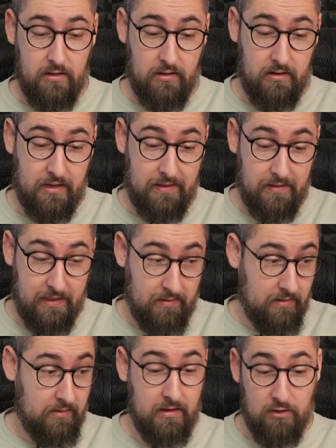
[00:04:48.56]

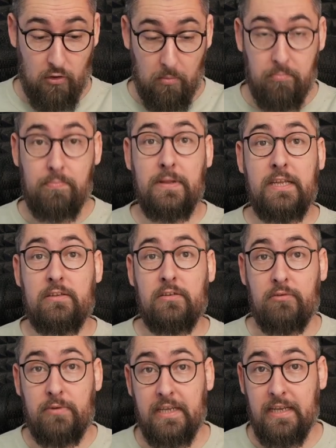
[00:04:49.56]
a complete
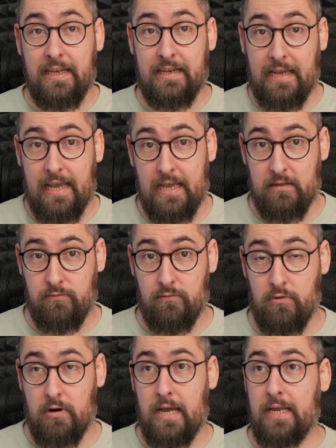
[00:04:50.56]
rig in a hand
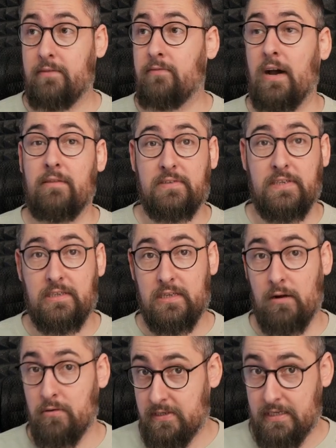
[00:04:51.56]
for like 5-6
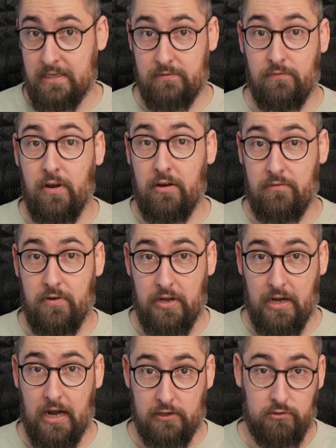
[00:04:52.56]
hours is very
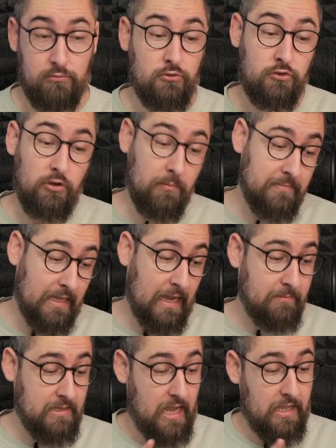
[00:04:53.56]
hard. So
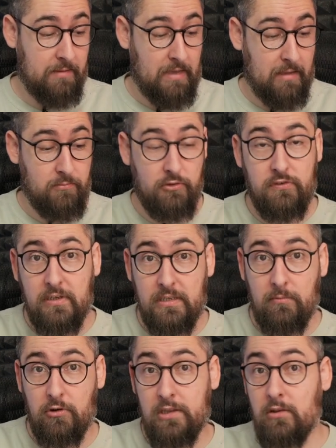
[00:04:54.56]
sometimes I'm using the
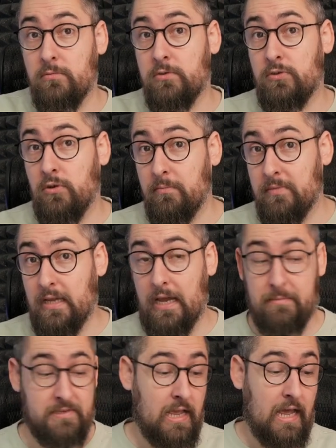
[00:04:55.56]
monitor,
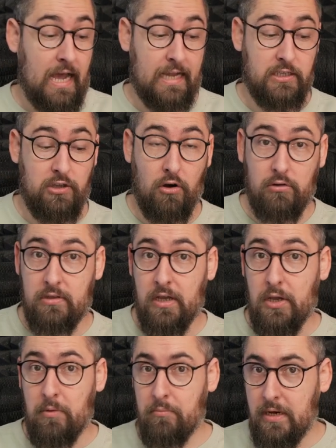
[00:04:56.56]
sometimes I don't,
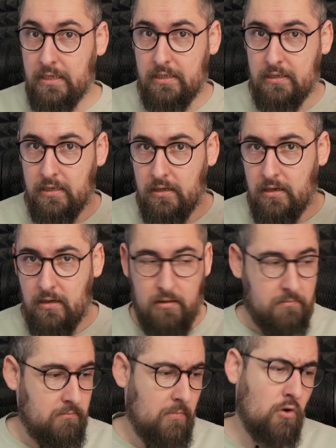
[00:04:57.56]
but
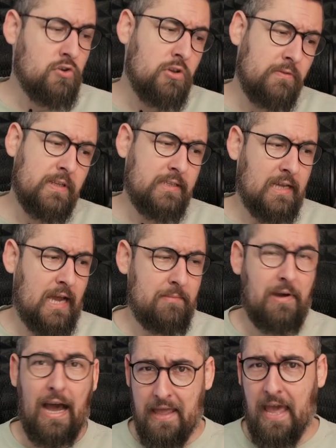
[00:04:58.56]
Most of the
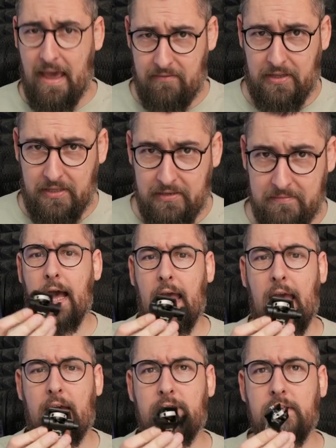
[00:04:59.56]
time I have it. I
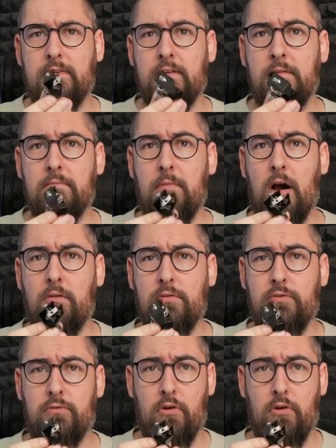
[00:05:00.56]
have this mount